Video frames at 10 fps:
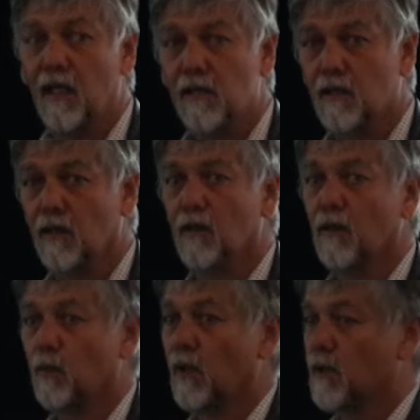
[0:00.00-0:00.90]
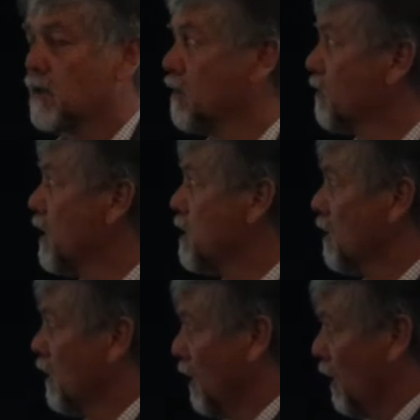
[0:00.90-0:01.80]
eastern Murchison
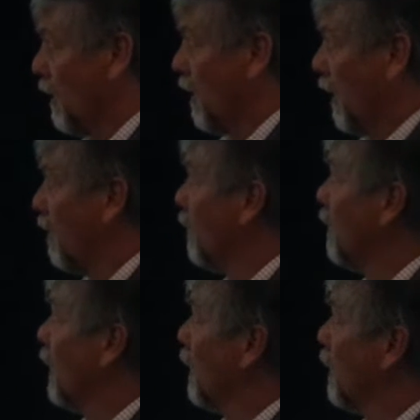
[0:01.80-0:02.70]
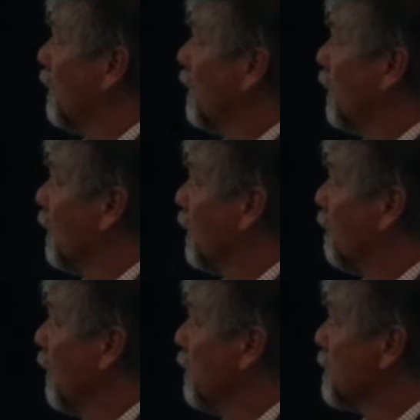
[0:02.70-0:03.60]
region, and we had
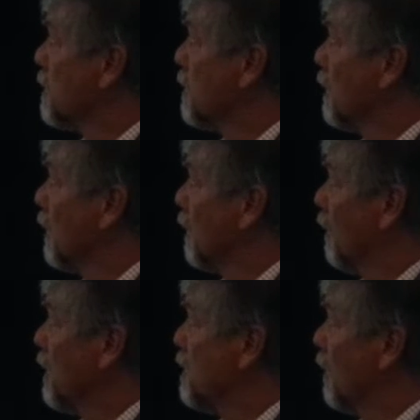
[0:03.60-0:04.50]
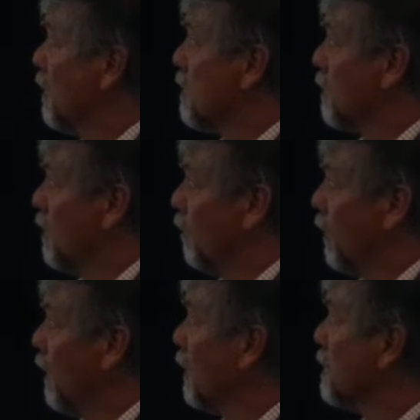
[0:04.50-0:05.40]
granites, greenstones in